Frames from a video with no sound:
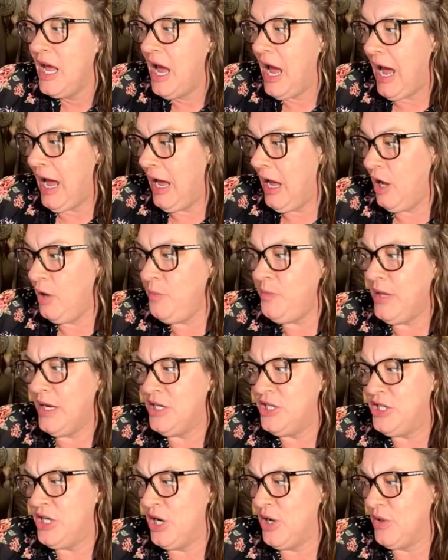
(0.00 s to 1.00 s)
I hope they
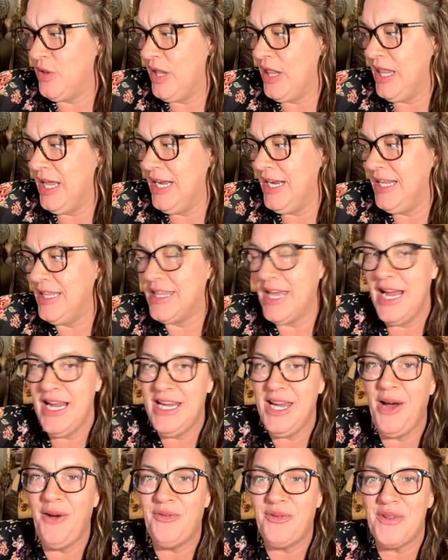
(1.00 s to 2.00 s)
share the link. Thank
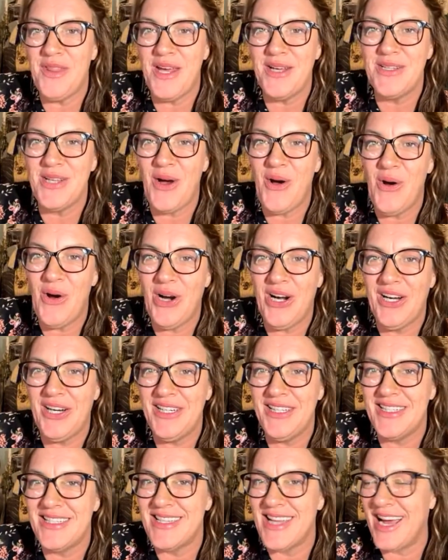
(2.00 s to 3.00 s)
y'all for those
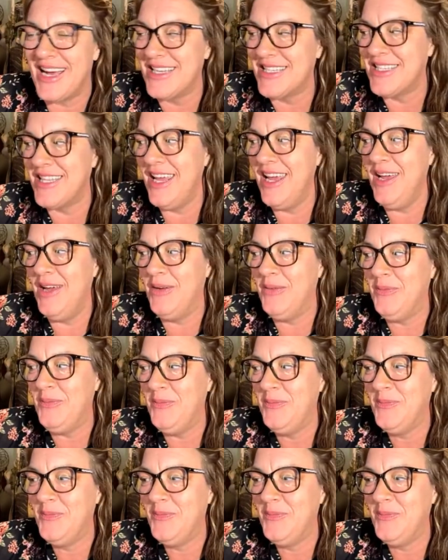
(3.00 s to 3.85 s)
hearts. I see them.